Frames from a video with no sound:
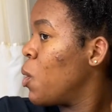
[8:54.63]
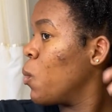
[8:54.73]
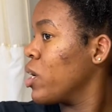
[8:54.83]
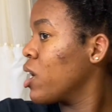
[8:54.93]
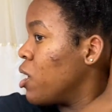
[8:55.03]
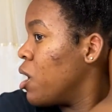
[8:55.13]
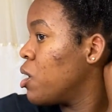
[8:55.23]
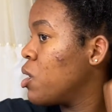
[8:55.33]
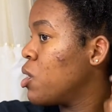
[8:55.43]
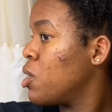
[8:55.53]
We're gonna
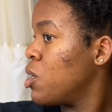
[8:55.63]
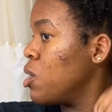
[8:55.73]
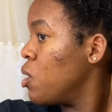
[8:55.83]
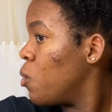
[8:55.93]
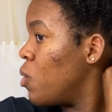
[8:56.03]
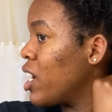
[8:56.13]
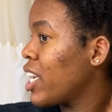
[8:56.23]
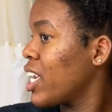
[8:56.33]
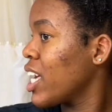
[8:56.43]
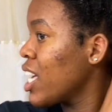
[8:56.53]
work
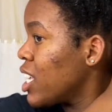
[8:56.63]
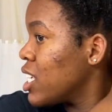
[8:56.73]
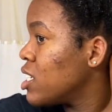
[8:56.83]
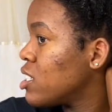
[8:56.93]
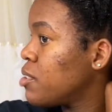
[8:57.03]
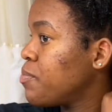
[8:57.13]
it in.